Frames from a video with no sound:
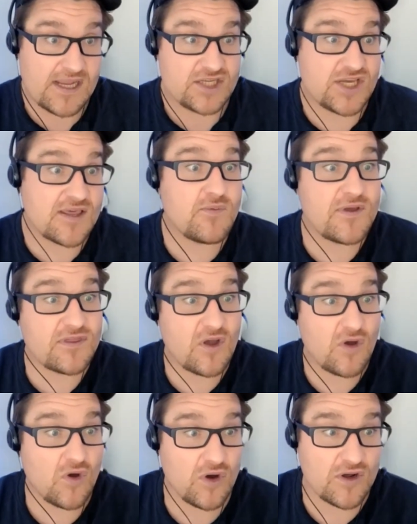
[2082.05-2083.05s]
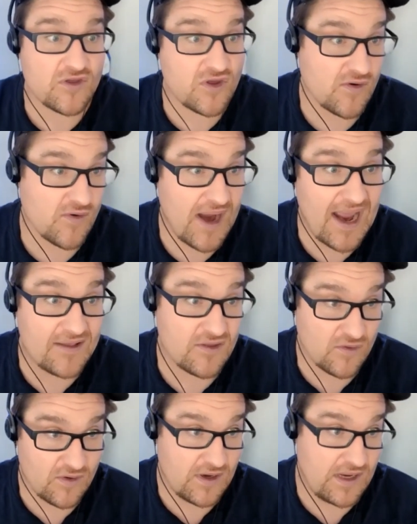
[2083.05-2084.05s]
just with the hooks to your ads
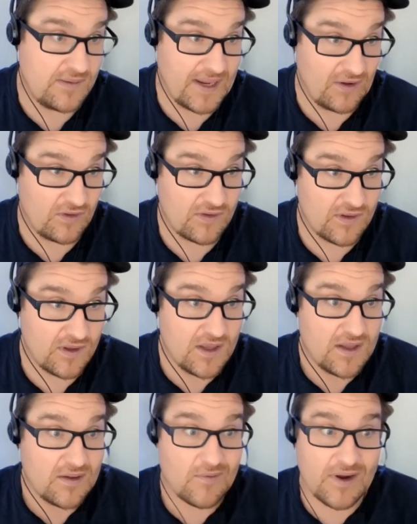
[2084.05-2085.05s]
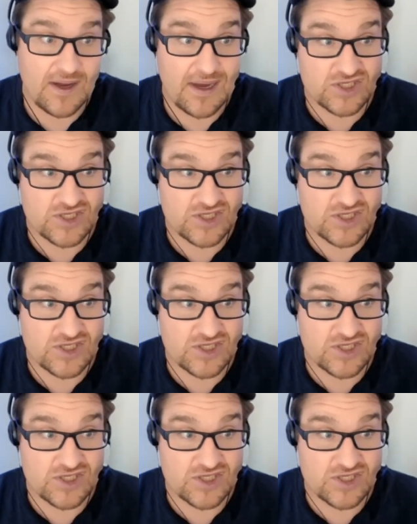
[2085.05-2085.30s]
or your emails, right?